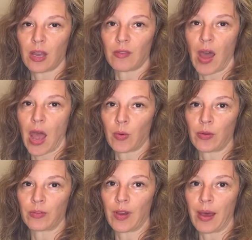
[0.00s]
of
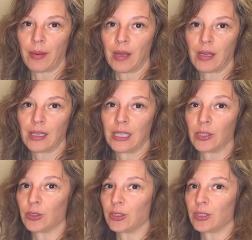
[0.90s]
Aquafaba
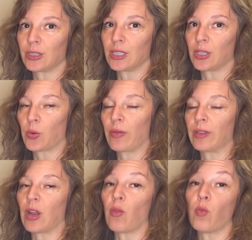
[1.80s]
yields the
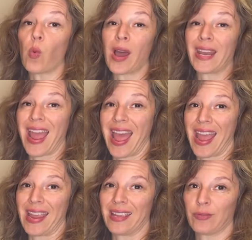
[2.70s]
equivalent of 1
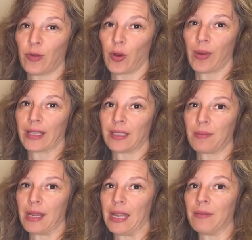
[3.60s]
egg for a
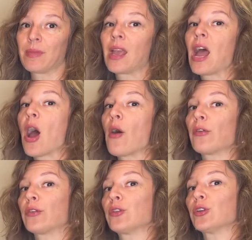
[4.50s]
recipe.
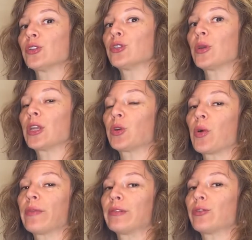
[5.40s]
However, if you're doing an
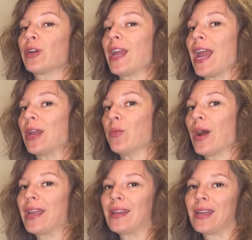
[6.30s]
equivalent for an egg
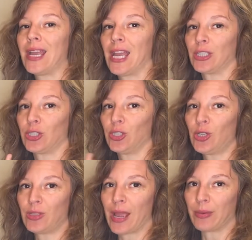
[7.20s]
white, it's
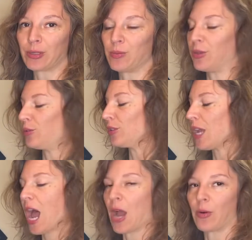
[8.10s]
2 tablespoons
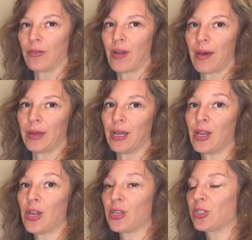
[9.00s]
Aquafaba
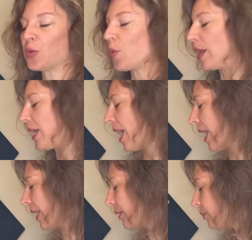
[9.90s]
to 1 egg.